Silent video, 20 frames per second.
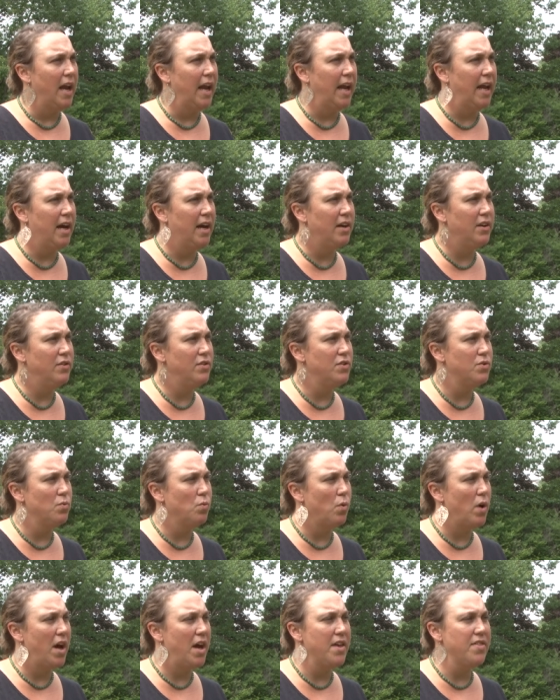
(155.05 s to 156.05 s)
And
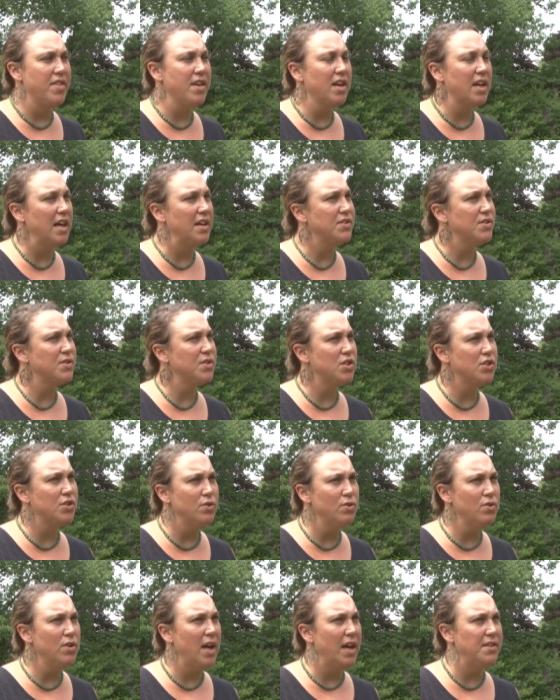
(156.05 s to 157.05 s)
I think as
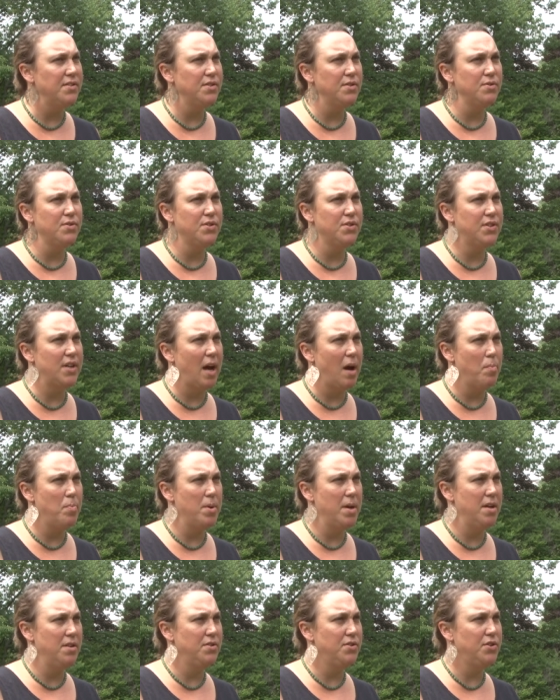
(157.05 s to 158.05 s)
soon as you step
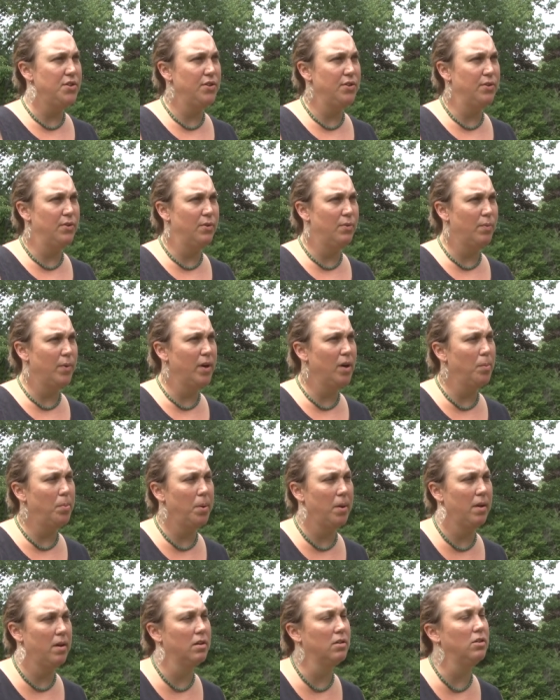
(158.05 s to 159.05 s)
into real
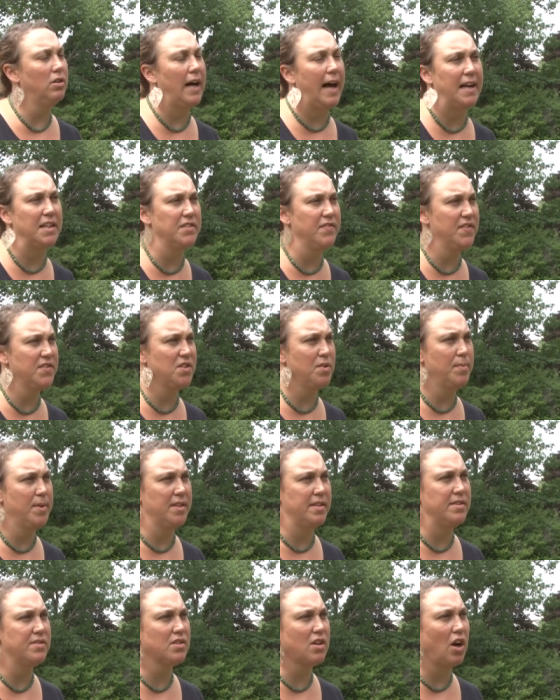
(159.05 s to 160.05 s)
political activism
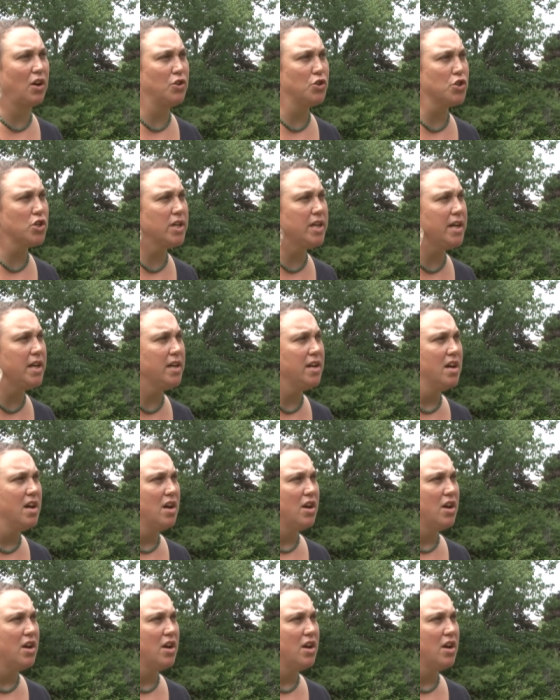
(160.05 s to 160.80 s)
in this country,